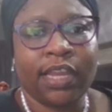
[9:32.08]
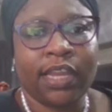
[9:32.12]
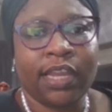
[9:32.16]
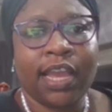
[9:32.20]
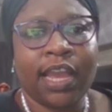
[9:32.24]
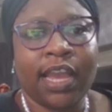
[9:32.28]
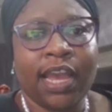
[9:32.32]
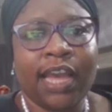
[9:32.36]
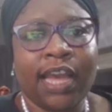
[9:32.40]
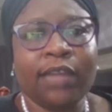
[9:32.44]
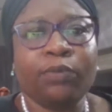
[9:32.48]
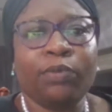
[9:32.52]

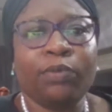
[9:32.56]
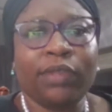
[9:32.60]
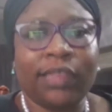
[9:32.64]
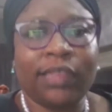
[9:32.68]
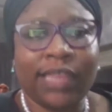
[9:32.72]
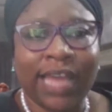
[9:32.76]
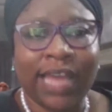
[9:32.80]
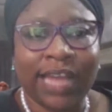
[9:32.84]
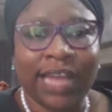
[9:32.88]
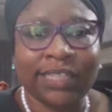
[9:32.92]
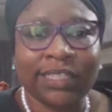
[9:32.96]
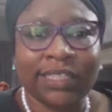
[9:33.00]
And with
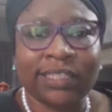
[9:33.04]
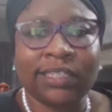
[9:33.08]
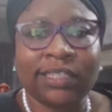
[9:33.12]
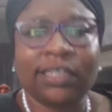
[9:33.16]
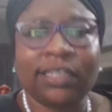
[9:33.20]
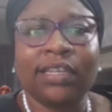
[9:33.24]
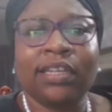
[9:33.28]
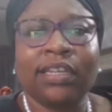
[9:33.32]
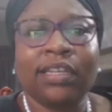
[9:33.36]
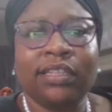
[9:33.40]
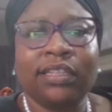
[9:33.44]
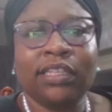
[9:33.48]
that,
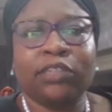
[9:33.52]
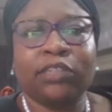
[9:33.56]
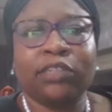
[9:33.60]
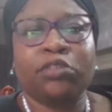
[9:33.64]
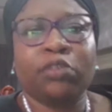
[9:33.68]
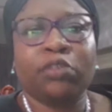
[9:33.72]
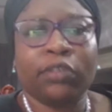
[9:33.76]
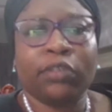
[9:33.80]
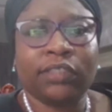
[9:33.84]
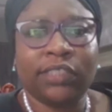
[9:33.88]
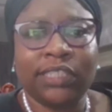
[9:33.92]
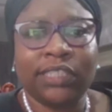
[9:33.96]
the
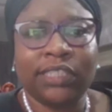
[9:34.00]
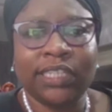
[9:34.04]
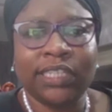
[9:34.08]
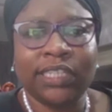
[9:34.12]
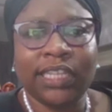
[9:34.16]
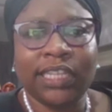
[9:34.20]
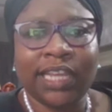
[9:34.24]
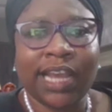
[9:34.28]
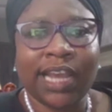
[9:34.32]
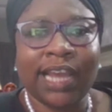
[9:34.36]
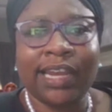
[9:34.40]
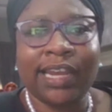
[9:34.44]

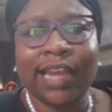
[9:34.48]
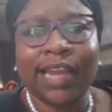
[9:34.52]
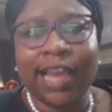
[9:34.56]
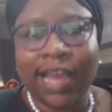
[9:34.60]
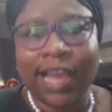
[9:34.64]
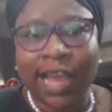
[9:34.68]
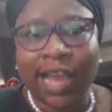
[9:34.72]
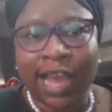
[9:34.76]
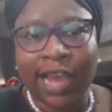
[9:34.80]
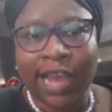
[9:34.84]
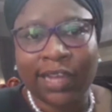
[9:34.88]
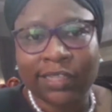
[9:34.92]
trustee can
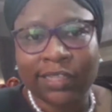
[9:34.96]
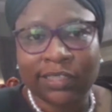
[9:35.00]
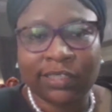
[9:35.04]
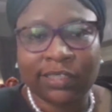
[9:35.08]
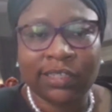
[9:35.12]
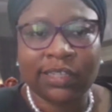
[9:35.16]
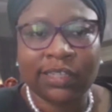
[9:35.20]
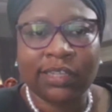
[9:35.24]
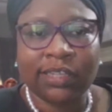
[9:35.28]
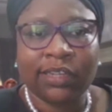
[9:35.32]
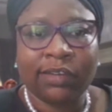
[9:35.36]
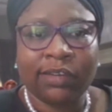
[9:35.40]
act
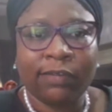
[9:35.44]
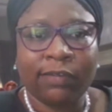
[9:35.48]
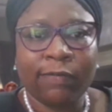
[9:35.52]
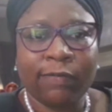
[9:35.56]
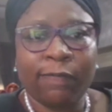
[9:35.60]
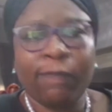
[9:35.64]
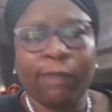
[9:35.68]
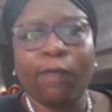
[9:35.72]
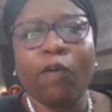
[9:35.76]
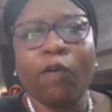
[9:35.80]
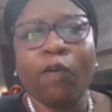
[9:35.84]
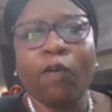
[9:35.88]

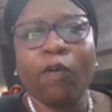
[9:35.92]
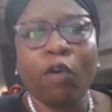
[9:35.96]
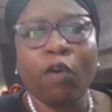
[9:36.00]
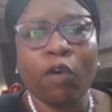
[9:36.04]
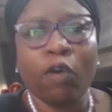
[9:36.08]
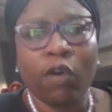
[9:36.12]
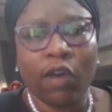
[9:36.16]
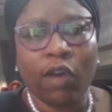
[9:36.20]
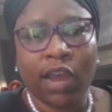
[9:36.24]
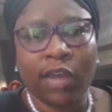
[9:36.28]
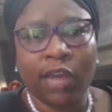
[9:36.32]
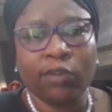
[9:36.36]

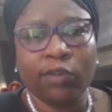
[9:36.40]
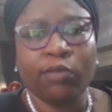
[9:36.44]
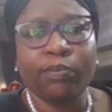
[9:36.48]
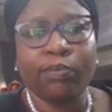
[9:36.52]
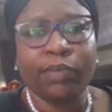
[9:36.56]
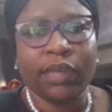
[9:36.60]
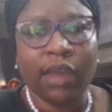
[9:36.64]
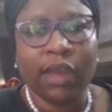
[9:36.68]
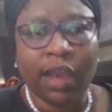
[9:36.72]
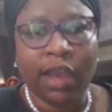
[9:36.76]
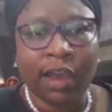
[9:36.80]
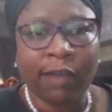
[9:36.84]
for and on
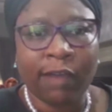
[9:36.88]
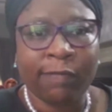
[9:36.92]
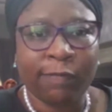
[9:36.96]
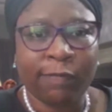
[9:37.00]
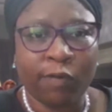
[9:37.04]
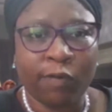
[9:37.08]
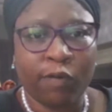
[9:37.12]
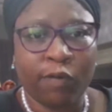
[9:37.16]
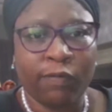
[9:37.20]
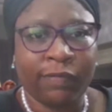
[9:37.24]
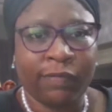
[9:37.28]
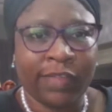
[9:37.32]

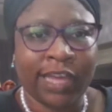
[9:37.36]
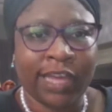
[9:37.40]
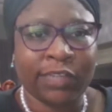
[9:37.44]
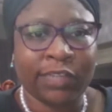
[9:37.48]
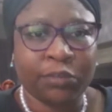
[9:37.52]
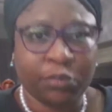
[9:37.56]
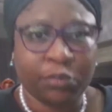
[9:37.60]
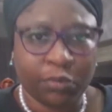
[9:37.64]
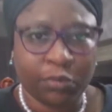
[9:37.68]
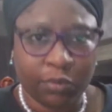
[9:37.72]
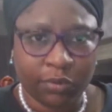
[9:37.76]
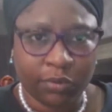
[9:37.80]
behalf of that
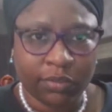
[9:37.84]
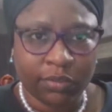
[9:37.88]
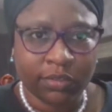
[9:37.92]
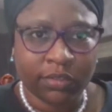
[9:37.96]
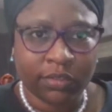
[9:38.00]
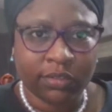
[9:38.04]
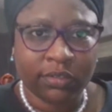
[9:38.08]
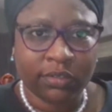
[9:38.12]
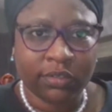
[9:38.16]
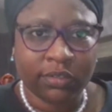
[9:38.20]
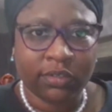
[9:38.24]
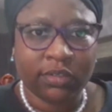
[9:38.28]

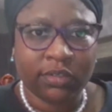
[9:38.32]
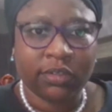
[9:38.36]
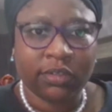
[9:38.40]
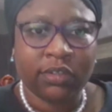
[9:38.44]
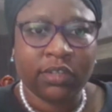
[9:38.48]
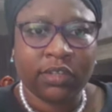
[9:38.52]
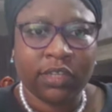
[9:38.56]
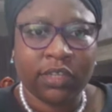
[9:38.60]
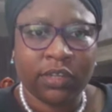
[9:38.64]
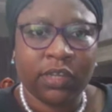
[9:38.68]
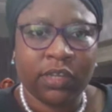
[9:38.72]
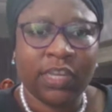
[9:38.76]
trust
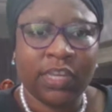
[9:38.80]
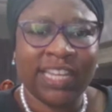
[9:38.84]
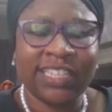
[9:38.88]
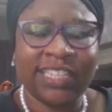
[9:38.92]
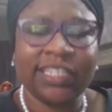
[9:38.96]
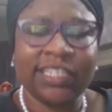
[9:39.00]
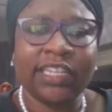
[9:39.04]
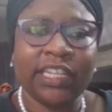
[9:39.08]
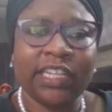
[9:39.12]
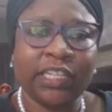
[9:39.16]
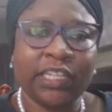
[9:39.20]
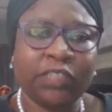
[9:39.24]
in
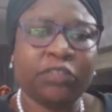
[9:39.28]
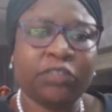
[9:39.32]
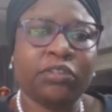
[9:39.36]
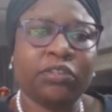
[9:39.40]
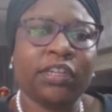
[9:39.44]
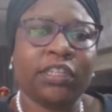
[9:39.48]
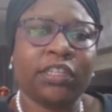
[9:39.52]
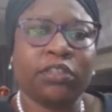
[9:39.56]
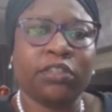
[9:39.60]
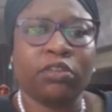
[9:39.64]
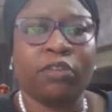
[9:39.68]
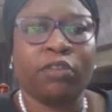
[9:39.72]
the
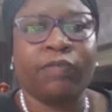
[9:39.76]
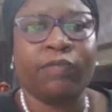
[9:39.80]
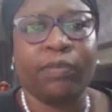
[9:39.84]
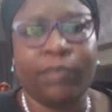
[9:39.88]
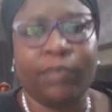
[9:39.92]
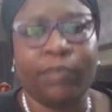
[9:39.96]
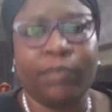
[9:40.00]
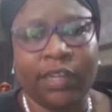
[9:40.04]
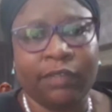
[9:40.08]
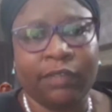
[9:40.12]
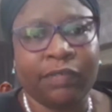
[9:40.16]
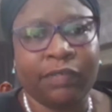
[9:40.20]
interest of the
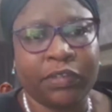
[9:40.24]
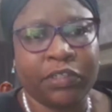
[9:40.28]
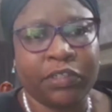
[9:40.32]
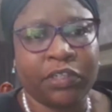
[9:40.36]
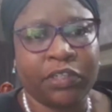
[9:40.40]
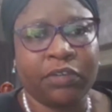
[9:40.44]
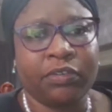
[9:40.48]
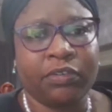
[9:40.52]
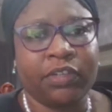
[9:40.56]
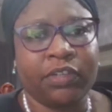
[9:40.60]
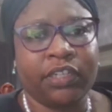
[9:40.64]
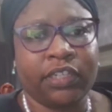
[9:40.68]

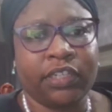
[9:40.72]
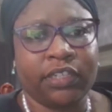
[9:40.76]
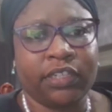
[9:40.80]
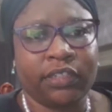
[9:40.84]
beneficiary.